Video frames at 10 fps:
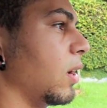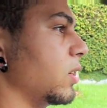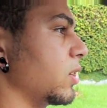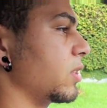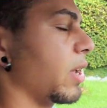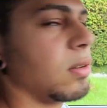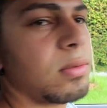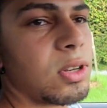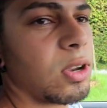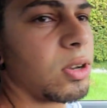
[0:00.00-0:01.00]
and just
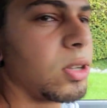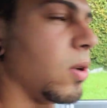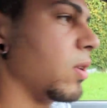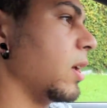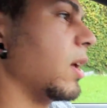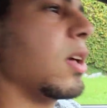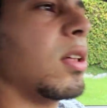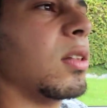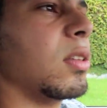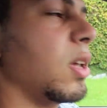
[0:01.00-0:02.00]
going to
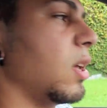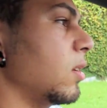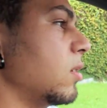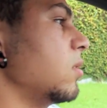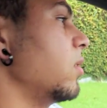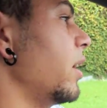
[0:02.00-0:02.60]
hell, and